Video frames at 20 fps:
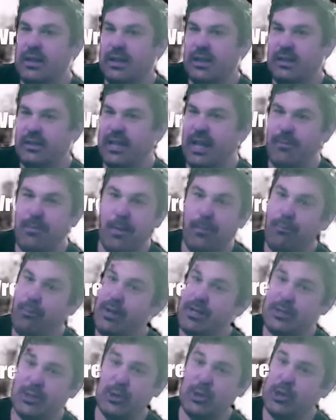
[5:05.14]
Damian
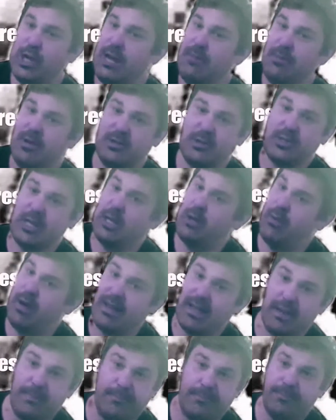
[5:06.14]
Priest and Sheamus, they know how
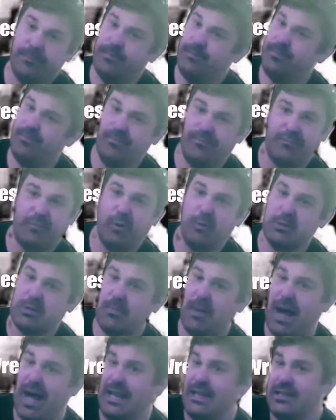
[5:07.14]
to throw some
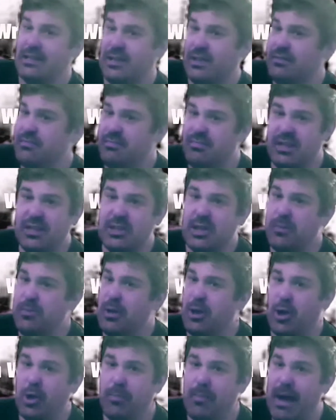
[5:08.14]
hands, and it's going to be
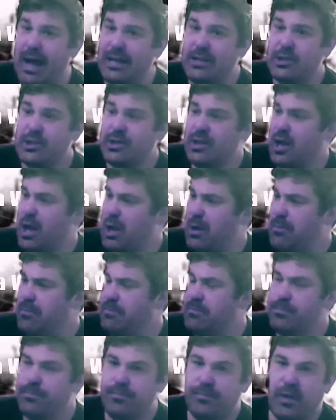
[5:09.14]
a good match.
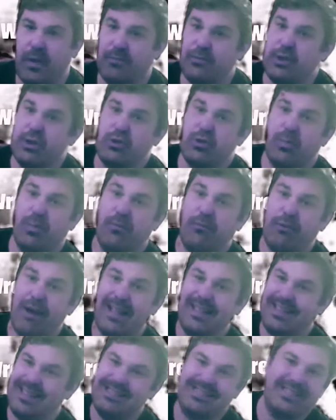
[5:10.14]
Obviously, triple
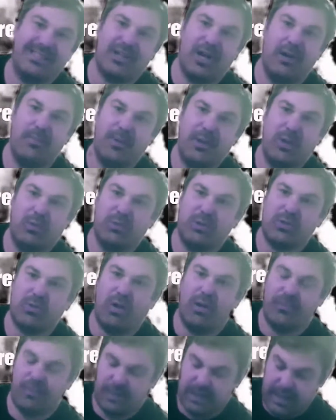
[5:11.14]
threat. This is going to be no
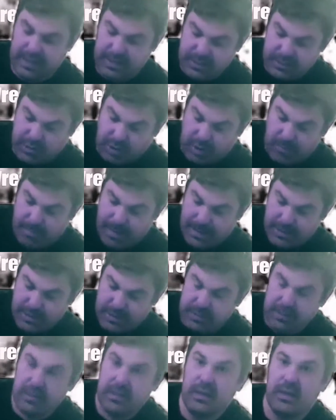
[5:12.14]
disqualifications, I
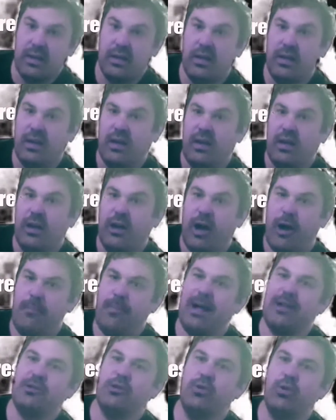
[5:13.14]
imagine. I
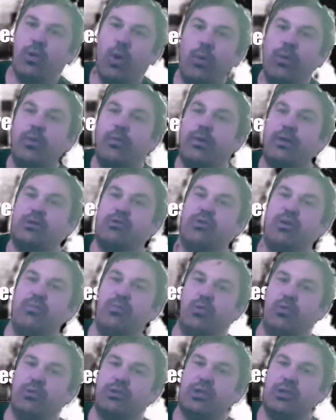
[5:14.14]
imagine you go into Extreme
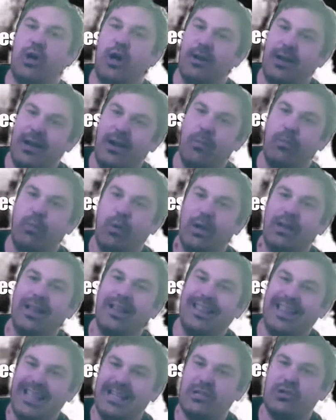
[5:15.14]
Rules tonight, and it will
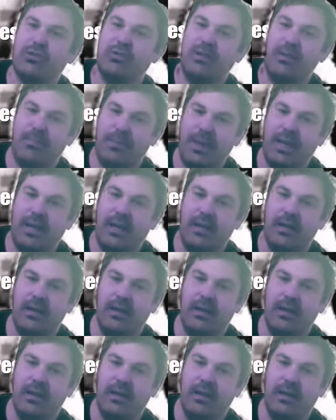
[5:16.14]
literally be.